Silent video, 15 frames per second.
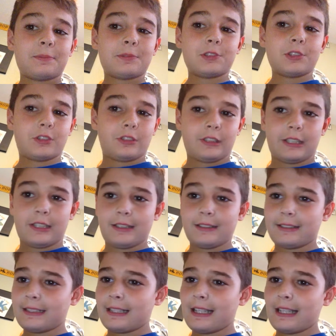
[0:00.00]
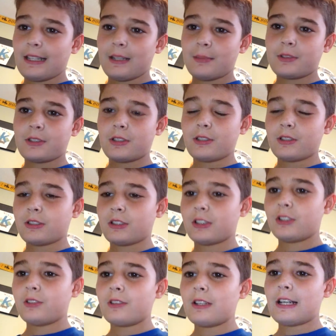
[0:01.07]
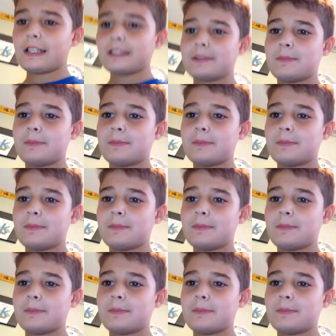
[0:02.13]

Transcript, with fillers: Absolute Trick again today I'll be sure, talking to you guys